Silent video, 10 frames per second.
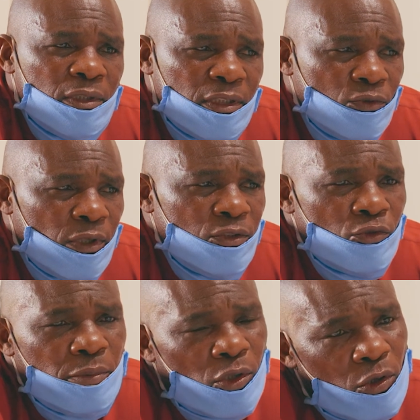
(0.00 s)
is going
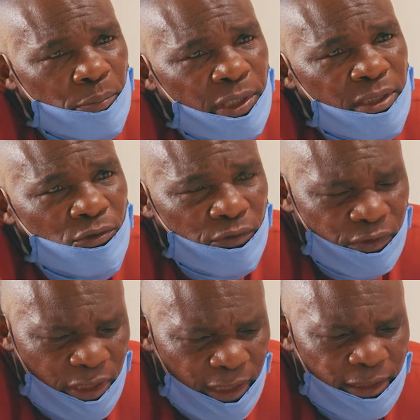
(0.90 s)
to be opened
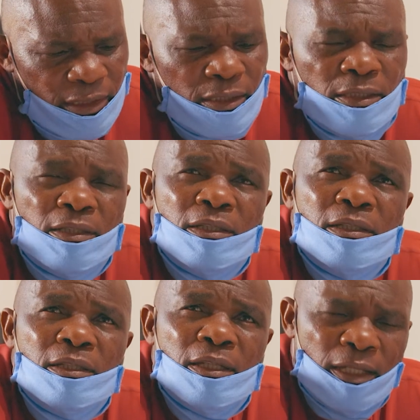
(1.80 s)
officially,
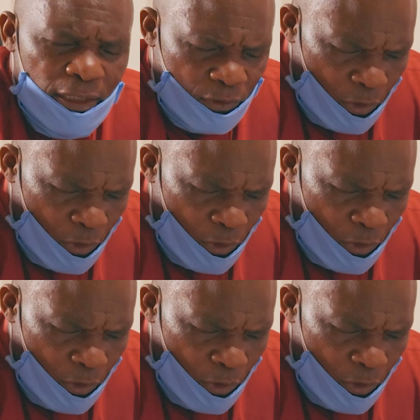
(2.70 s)
and it